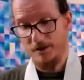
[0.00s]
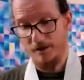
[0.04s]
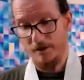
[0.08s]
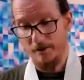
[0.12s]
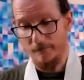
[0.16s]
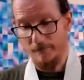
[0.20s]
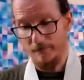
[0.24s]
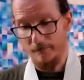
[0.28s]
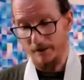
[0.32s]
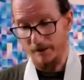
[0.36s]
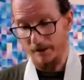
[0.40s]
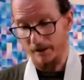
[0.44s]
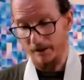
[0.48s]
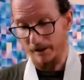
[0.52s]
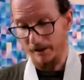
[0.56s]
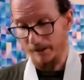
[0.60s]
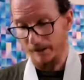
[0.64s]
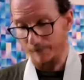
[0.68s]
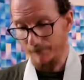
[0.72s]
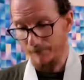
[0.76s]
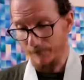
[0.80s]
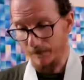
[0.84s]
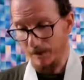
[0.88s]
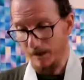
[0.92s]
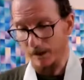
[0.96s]
of
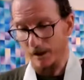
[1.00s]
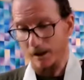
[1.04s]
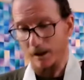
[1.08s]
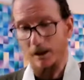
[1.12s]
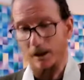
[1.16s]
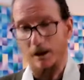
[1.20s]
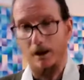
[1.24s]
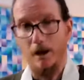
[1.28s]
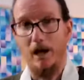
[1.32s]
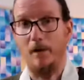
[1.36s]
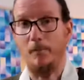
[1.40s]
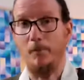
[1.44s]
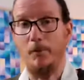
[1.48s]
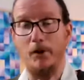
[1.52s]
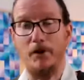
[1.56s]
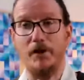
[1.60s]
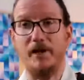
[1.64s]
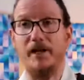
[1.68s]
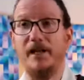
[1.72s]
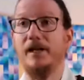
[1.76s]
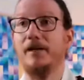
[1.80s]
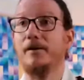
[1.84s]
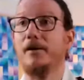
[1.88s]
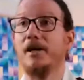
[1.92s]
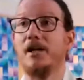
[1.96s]
our body,